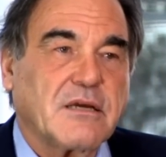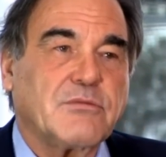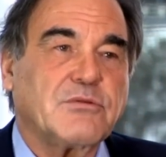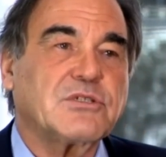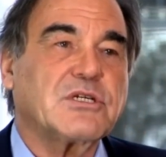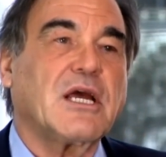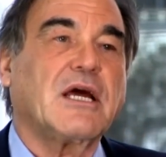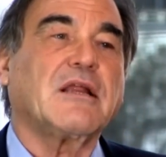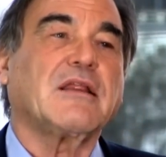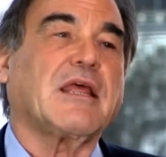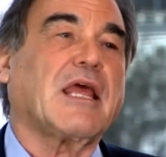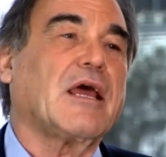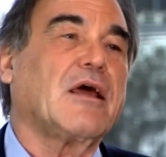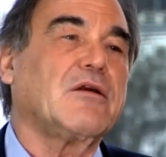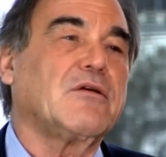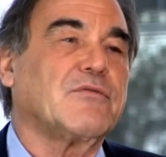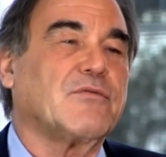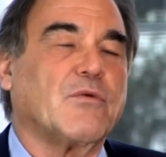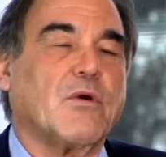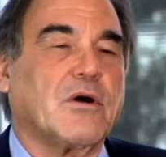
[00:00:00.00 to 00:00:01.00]
It was kind of the
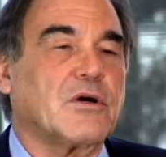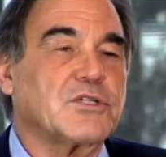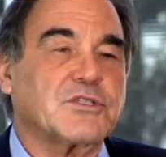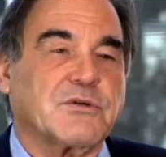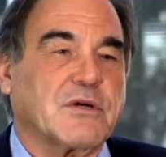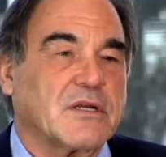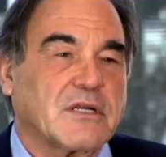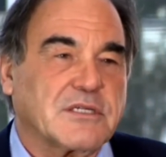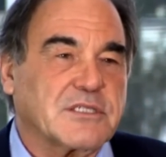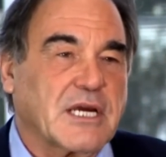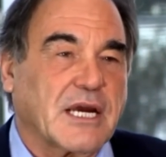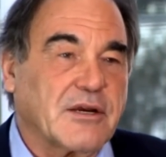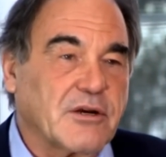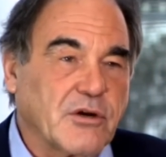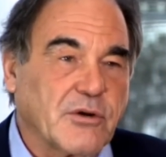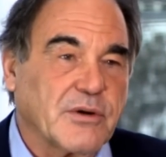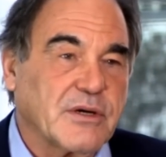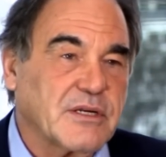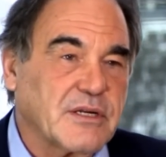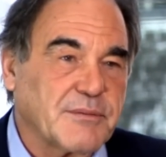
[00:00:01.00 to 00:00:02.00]
end of Wall Street as I
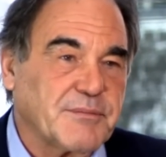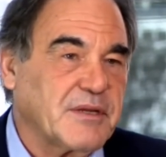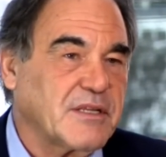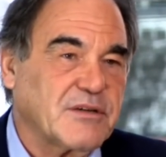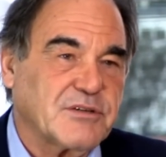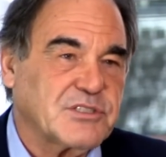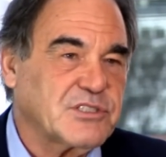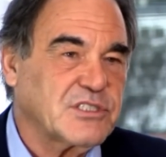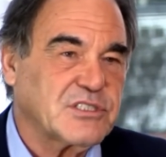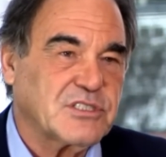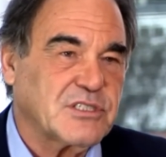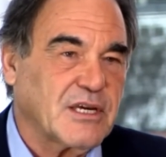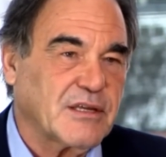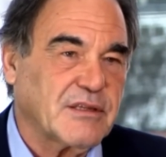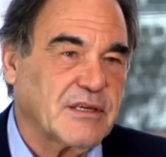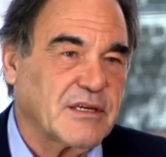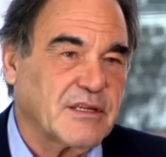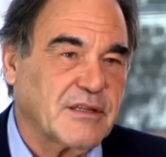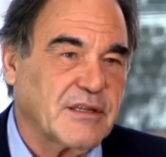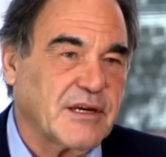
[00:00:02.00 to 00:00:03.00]
knew it. I mean, there's just
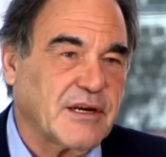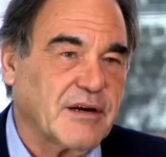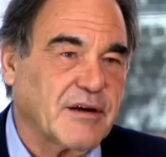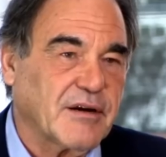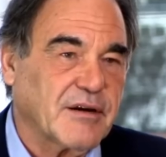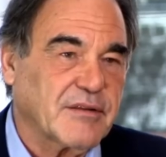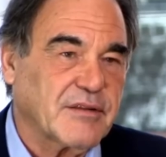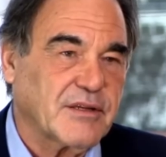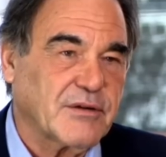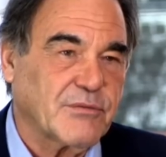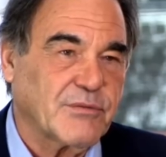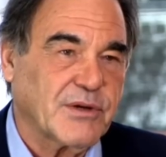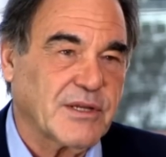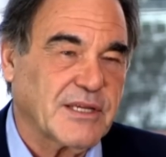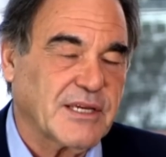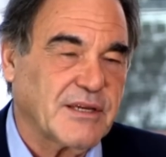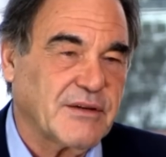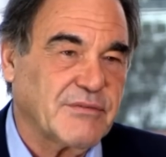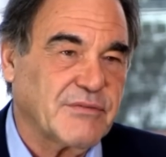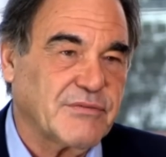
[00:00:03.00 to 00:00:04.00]
nothing there that
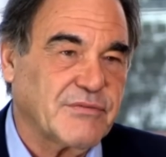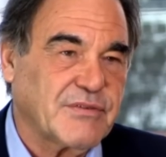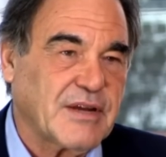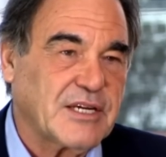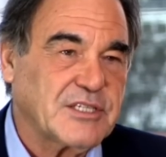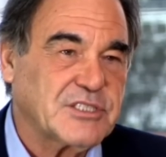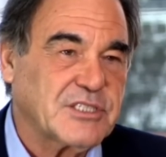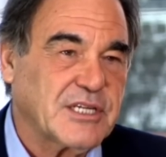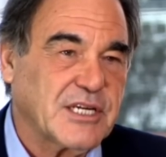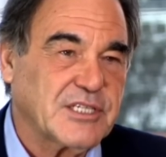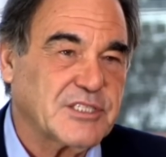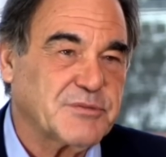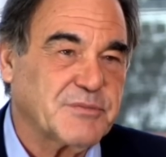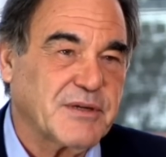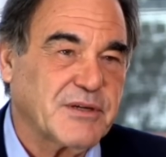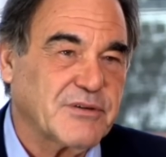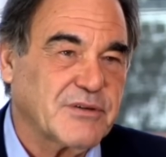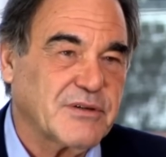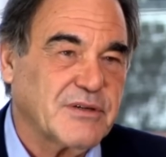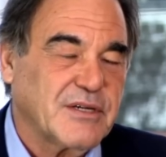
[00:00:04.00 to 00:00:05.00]
really fascinates
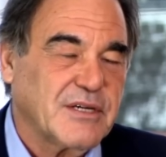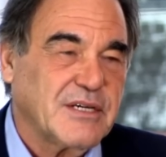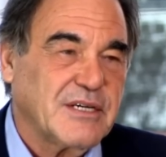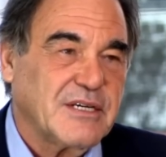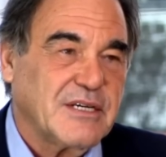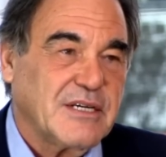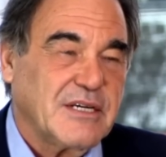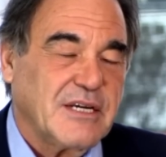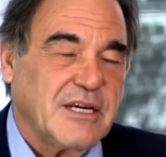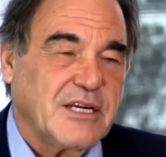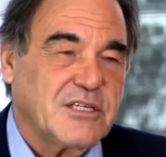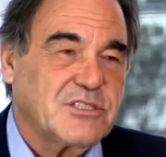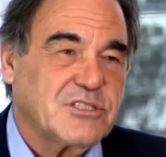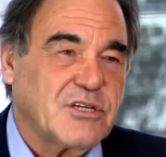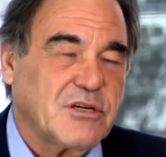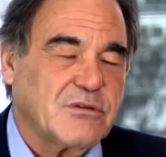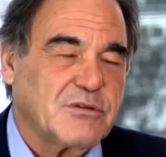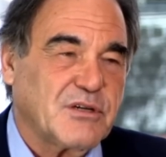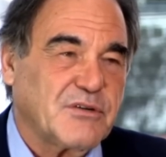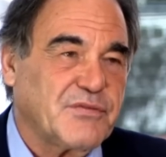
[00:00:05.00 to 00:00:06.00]
me.
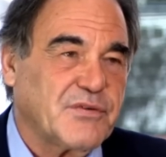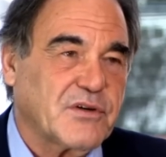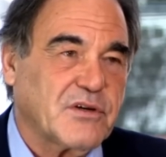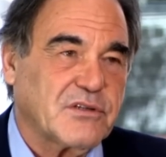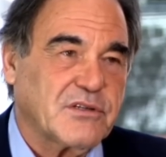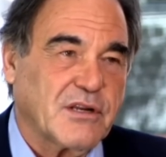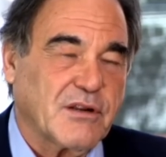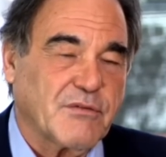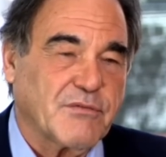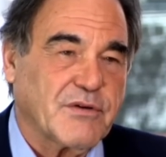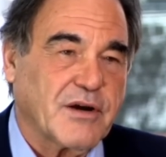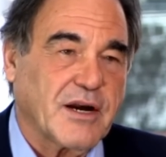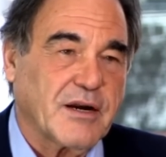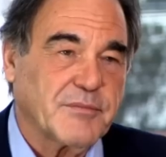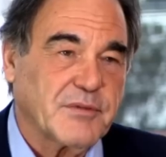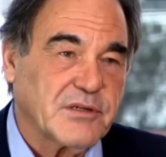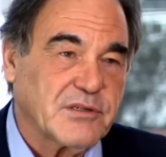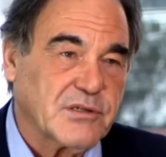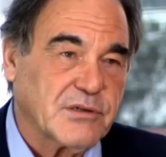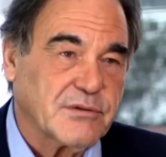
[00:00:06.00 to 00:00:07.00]
It's so difficult an
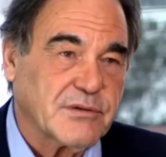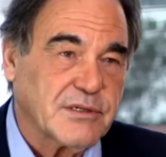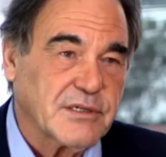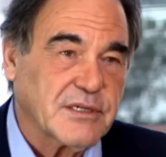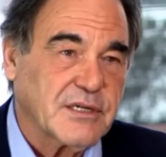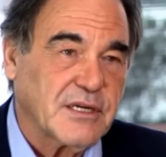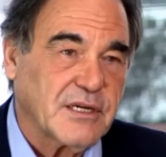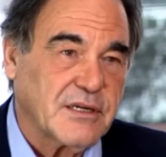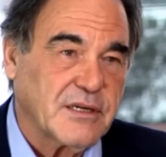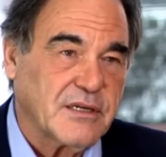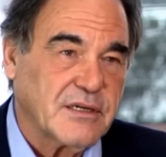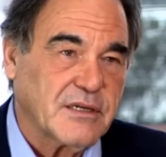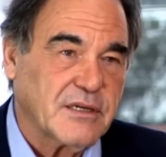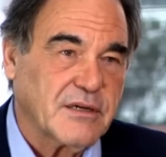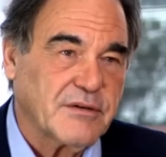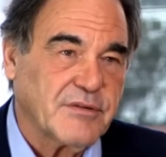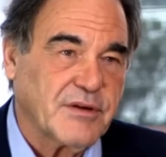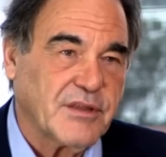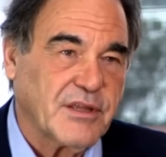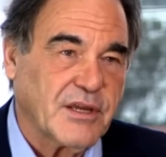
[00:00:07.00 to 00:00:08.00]
environment to work in.
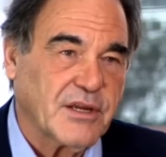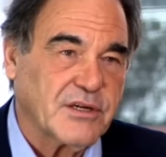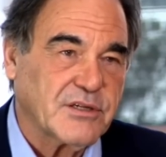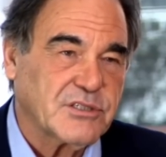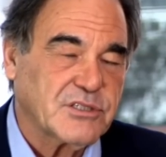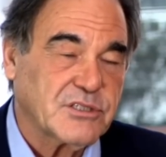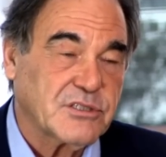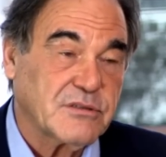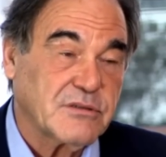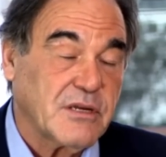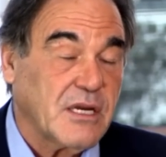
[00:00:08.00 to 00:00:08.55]
Everything is...